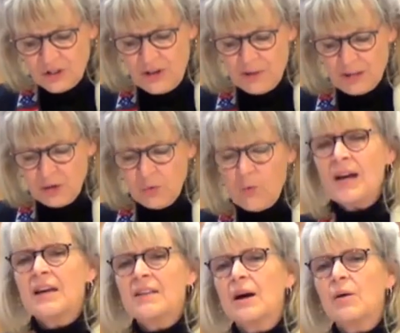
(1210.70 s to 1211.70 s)
them in a
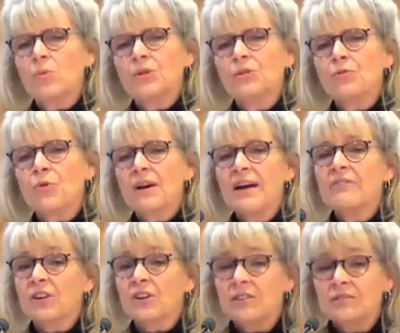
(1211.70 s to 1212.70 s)
way that would
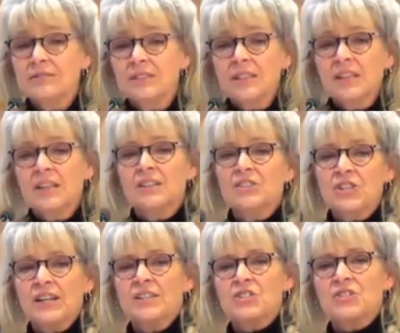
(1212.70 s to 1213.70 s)
forever
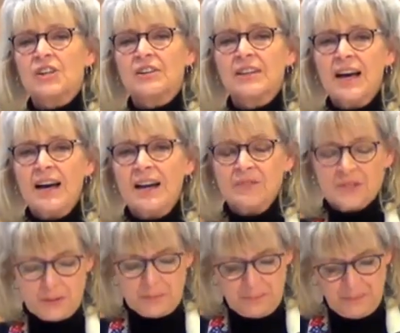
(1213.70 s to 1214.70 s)
change their lives.